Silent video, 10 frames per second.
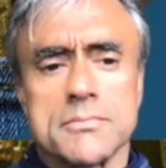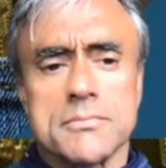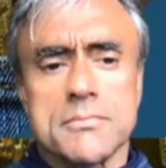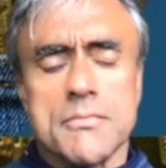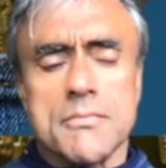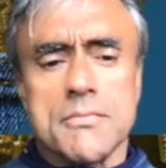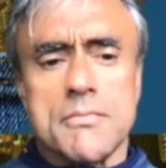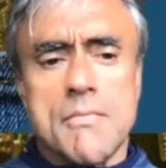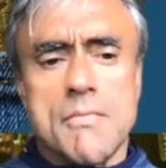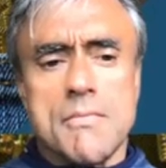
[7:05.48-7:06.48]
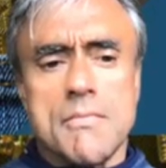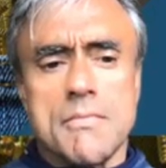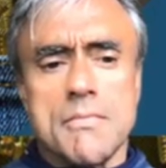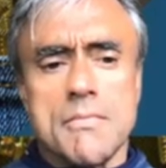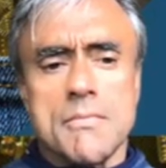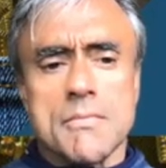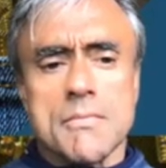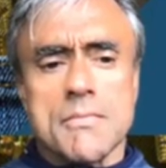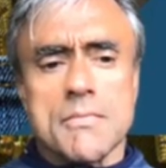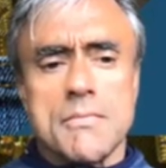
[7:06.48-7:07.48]

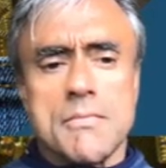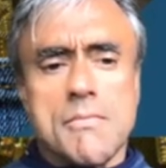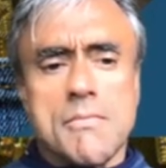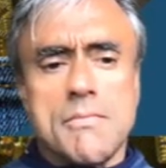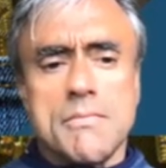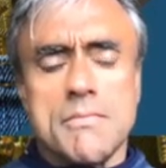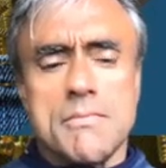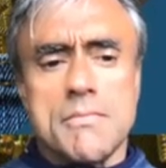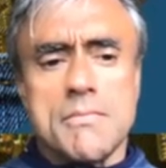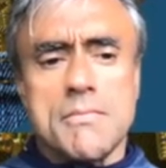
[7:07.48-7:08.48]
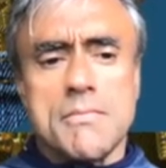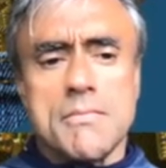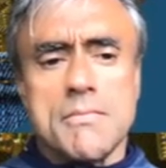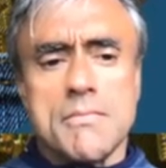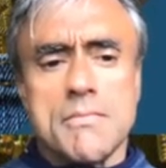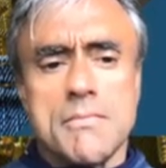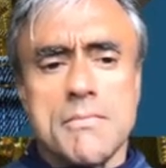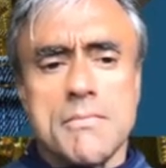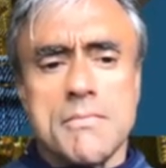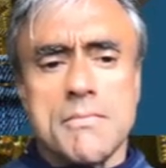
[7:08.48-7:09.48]

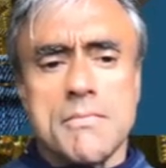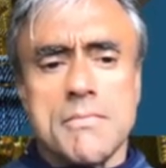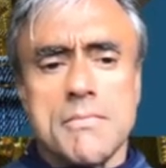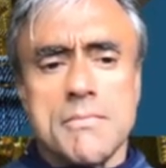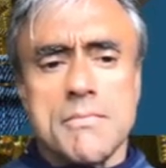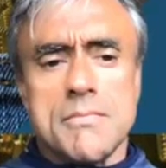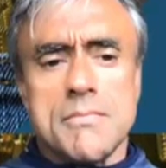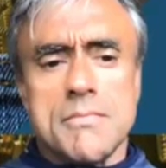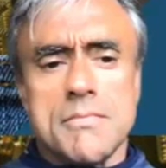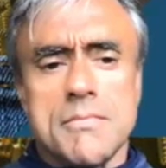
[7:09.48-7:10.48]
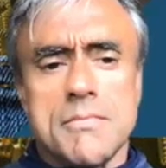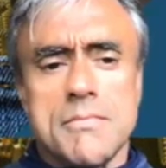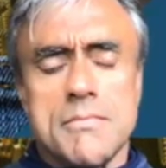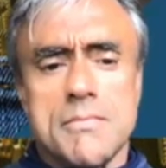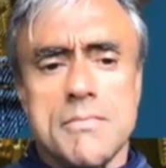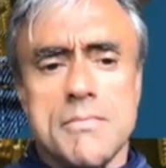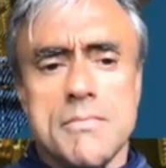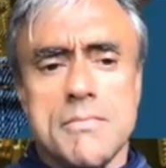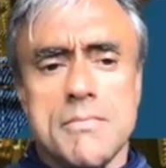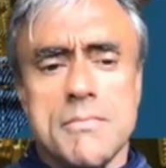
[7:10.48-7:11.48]

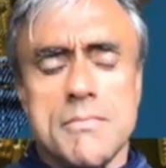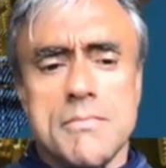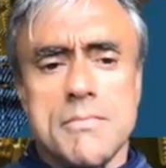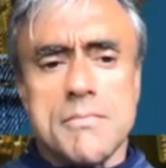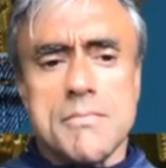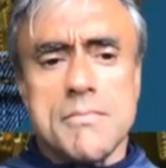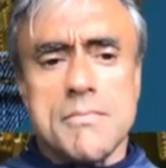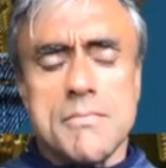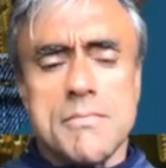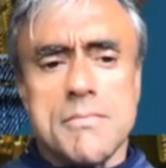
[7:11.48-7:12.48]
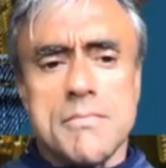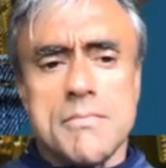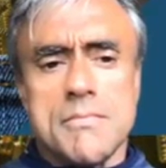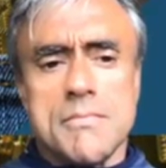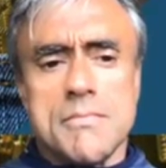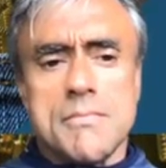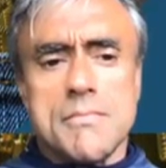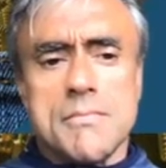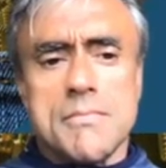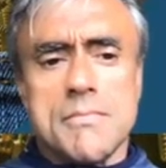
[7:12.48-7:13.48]
The person shown says nothing.